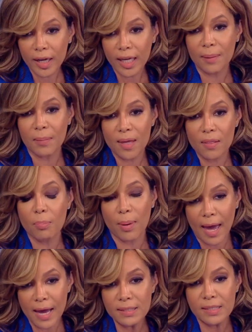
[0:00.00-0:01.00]
him in the
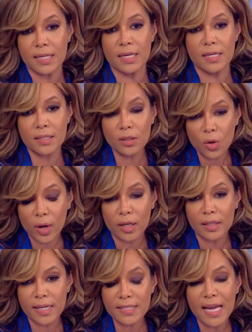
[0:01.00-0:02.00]
past. He is a
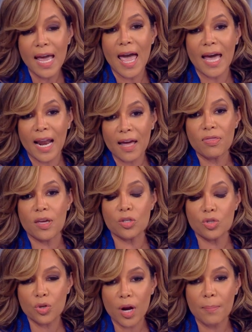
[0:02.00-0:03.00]
loyalist, and I think
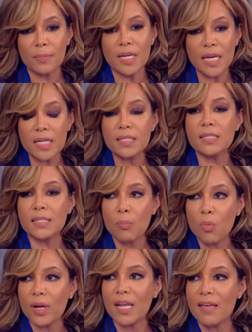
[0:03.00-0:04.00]
Trump needed
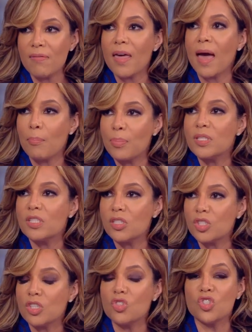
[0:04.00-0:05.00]
someone in that
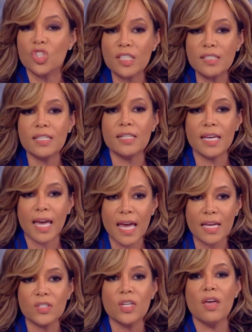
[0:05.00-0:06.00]
position just in
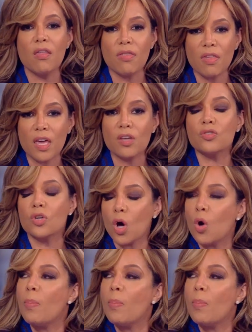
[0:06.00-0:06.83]
case things go